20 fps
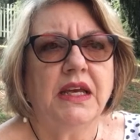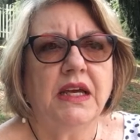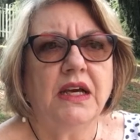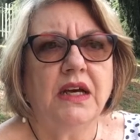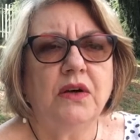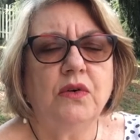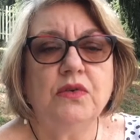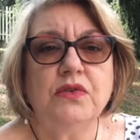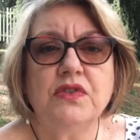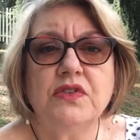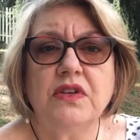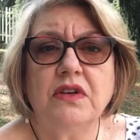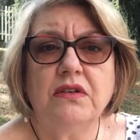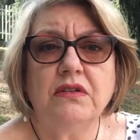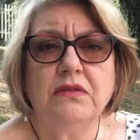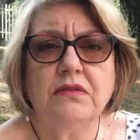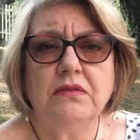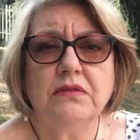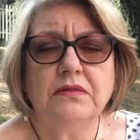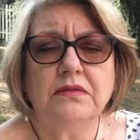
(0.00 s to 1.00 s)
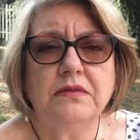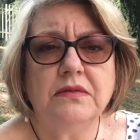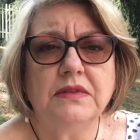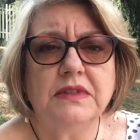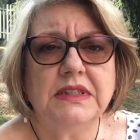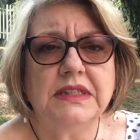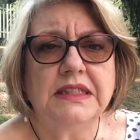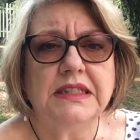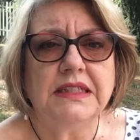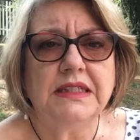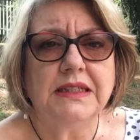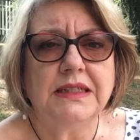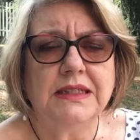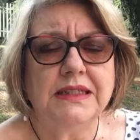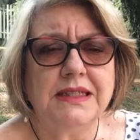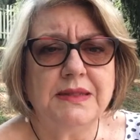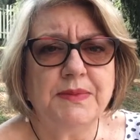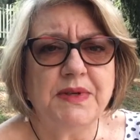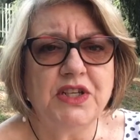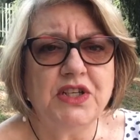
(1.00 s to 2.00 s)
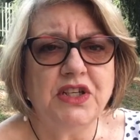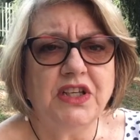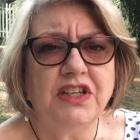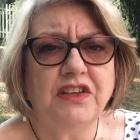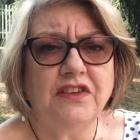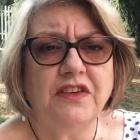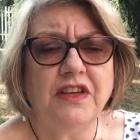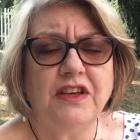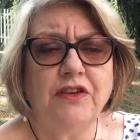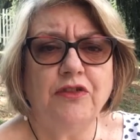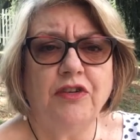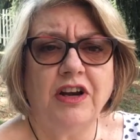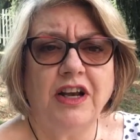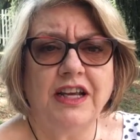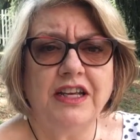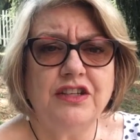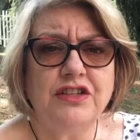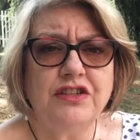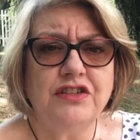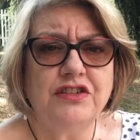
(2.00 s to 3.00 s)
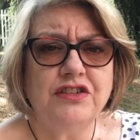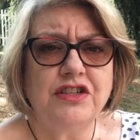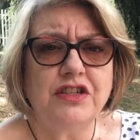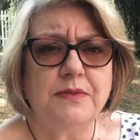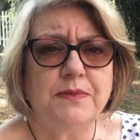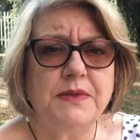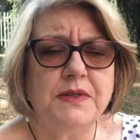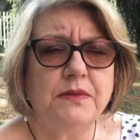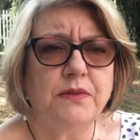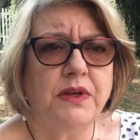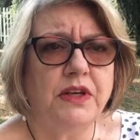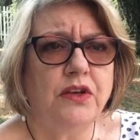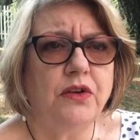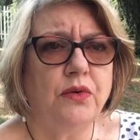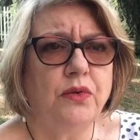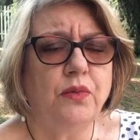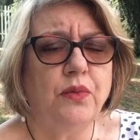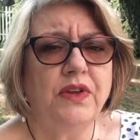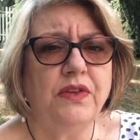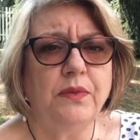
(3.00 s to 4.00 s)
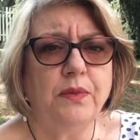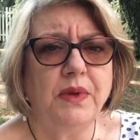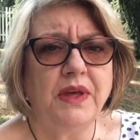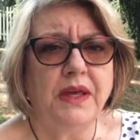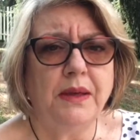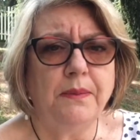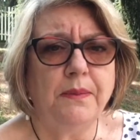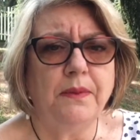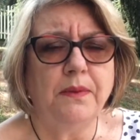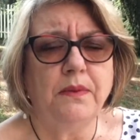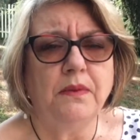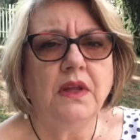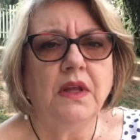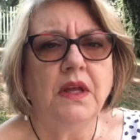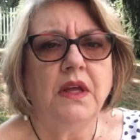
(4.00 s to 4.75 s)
Also, especially in relationships, when you're with people,